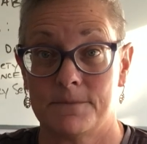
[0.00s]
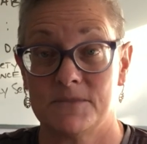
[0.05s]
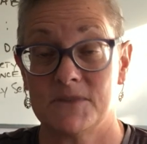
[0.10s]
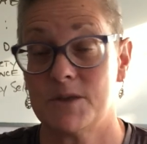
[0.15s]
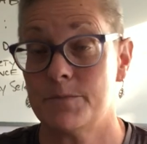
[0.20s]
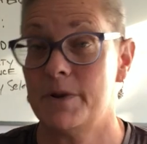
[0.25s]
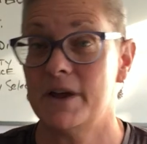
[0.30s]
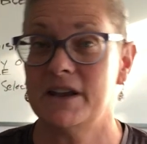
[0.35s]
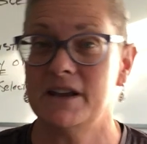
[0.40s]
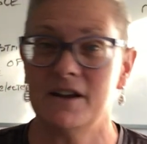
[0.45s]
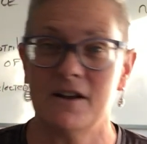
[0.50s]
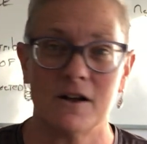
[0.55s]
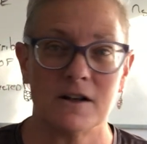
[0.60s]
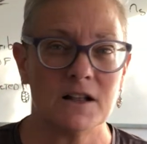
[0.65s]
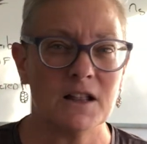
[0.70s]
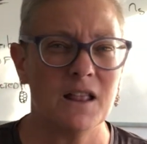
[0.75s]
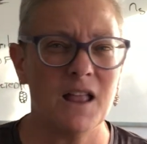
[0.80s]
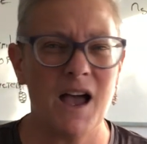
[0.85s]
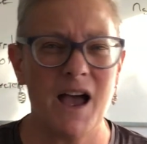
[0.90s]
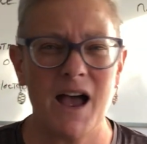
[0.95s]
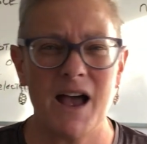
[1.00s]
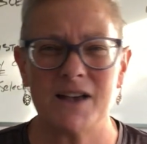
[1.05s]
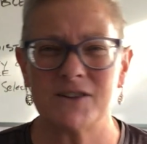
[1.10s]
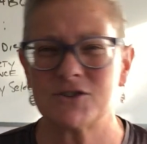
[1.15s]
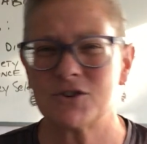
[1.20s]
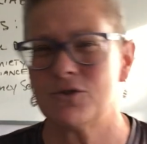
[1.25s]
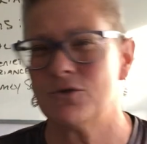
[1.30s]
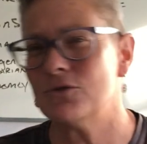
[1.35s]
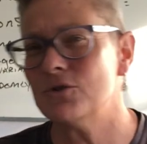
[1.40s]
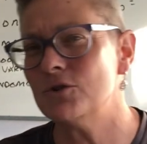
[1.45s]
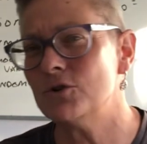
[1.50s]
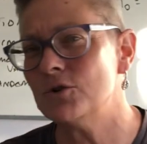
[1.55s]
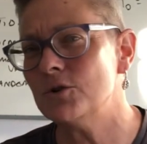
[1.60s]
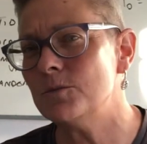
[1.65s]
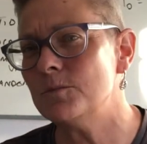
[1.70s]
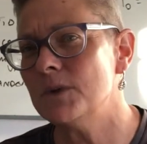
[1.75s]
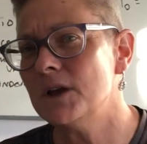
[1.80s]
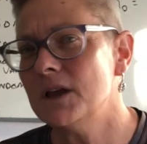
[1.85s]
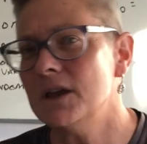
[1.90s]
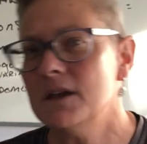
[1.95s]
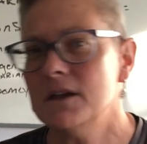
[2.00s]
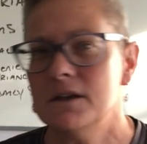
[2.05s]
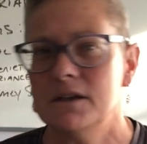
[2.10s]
Depending on class, group,